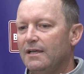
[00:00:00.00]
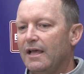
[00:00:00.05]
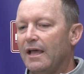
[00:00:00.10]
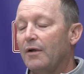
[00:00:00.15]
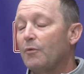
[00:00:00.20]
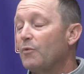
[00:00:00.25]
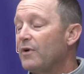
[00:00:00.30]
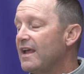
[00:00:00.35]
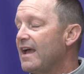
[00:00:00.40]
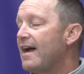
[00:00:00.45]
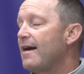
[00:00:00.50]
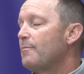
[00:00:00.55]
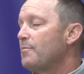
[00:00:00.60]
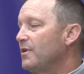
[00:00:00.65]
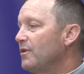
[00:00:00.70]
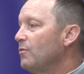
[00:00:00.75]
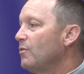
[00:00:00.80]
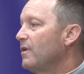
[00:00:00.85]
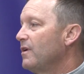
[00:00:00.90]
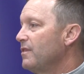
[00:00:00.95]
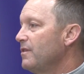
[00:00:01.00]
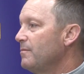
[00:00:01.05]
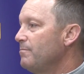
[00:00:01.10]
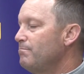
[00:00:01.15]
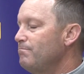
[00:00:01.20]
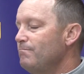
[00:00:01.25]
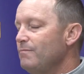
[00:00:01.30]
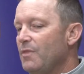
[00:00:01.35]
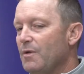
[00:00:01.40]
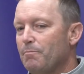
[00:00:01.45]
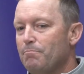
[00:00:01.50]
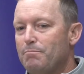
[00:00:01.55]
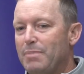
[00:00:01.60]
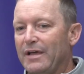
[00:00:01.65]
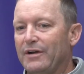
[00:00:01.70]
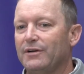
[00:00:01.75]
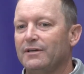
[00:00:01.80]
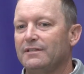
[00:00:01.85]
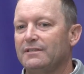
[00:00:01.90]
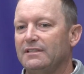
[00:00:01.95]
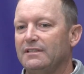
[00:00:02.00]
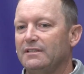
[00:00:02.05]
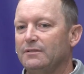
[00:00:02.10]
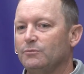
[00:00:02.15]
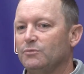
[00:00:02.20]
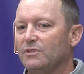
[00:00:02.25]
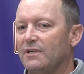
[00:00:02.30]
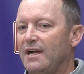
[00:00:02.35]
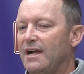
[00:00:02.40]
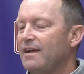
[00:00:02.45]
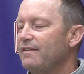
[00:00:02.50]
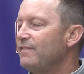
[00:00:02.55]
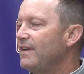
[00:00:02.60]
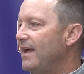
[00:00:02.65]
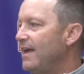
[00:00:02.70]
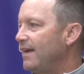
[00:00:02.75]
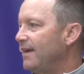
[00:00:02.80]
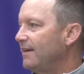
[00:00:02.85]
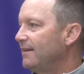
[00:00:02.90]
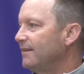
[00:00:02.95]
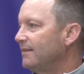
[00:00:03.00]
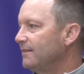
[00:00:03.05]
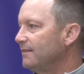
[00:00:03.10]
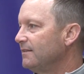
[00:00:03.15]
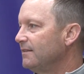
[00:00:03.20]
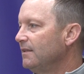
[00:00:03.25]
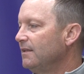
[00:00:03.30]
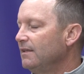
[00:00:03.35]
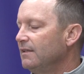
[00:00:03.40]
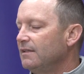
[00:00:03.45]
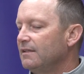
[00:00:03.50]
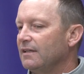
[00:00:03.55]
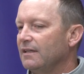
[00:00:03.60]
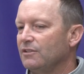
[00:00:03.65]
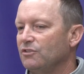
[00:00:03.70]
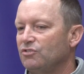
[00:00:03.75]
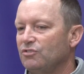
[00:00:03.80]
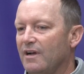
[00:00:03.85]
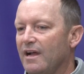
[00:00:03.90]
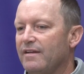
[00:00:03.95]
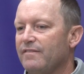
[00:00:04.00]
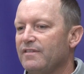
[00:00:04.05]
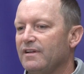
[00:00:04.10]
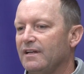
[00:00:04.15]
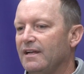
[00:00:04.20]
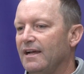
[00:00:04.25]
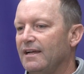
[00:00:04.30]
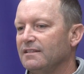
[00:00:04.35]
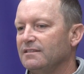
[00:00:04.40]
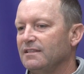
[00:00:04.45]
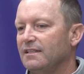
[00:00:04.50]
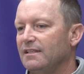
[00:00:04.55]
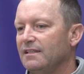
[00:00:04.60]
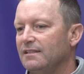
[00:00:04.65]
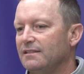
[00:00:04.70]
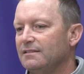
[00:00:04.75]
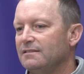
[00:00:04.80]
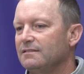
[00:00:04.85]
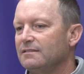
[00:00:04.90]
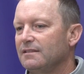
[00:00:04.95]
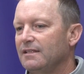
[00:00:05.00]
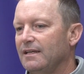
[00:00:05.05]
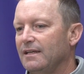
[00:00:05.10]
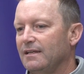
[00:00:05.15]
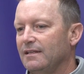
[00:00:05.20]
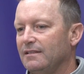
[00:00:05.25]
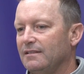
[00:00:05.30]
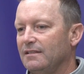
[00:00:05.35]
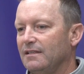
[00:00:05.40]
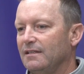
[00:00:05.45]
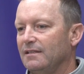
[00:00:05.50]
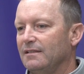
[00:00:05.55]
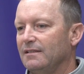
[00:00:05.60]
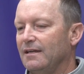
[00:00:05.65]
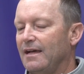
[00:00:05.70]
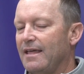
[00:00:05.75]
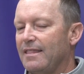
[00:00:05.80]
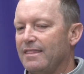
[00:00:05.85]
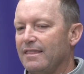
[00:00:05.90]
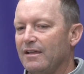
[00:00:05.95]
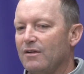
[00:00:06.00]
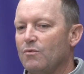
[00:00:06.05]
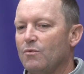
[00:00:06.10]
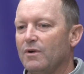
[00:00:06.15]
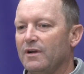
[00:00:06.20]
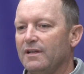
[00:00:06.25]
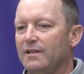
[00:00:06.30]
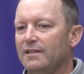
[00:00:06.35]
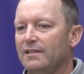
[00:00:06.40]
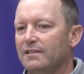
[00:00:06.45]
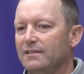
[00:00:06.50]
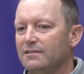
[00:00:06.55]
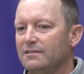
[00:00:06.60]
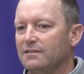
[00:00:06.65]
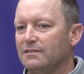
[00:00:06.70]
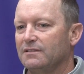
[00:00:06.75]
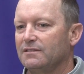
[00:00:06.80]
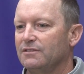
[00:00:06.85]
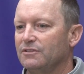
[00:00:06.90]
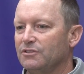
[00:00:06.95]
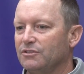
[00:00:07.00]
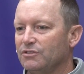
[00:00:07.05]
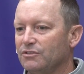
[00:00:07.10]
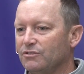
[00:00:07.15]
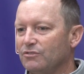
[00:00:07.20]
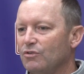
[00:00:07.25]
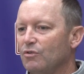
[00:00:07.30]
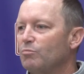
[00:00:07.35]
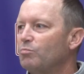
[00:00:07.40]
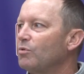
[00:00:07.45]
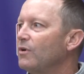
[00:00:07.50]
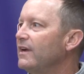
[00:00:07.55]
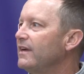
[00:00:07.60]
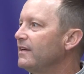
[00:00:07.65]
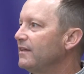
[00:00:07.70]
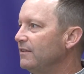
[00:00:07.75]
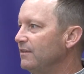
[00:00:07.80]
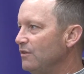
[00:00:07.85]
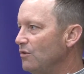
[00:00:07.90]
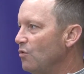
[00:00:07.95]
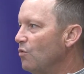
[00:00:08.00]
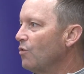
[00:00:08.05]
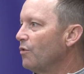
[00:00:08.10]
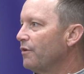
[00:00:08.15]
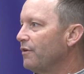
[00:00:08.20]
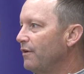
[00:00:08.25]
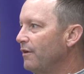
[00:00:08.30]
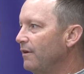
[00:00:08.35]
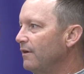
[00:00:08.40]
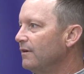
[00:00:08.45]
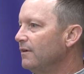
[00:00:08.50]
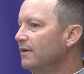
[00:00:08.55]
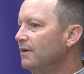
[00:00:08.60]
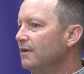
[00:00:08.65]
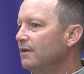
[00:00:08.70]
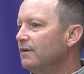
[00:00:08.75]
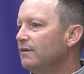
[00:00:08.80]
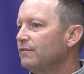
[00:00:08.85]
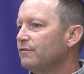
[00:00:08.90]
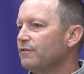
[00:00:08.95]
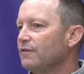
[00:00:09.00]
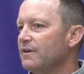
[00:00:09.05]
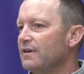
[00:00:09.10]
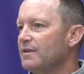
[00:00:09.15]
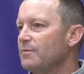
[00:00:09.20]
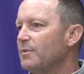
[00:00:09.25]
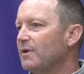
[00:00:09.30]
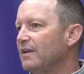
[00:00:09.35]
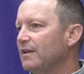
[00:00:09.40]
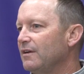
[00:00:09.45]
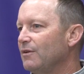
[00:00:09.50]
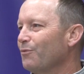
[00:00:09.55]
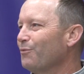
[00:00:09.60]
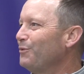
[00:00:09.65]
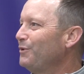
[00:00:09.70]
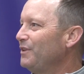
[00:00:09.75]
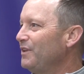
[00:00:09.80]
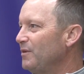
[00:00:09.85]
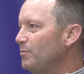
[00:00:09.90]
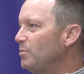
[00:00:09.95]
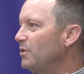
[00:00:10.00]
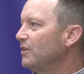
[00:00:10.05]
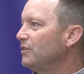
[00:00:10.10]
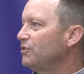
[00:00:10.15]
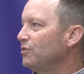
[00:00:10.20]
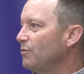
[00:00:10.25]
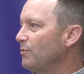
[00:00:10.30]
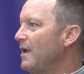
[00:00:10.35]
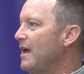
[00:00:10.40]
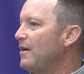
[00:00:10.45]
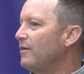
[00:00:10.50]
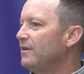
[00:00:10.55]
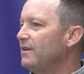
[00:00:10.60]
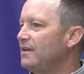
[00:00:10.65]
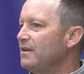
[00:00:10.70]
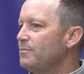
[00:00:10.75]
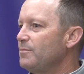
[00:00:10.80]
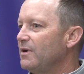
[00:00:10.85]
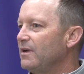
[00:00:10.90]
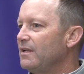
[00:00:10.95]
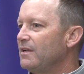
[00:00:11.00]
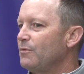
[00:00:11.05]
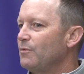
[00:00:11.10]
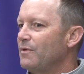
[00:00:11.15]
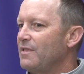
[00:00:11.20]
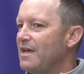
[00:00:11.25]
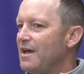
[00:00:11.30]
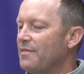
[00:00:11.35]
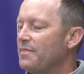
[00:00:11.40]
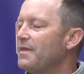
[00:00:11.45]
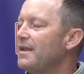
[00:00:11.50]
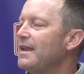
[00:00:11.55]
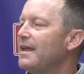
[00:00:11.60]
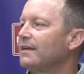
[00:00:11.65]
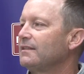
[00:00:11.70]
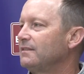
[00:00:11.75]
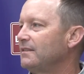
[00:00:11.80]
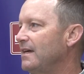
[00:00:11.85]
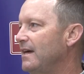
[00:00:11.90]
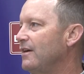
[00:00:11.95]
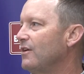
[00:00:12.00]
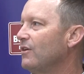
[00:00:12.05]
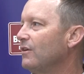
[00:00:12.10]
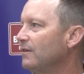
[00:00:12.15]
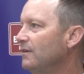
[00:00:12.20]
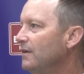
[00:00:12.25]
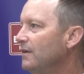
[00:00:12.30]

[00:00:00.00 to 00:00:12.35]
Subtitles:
And we have been one of the better teams I've had at driving guys in. And I think what it is there's just no break in the order for anybody to really pitch around anybody without the next guy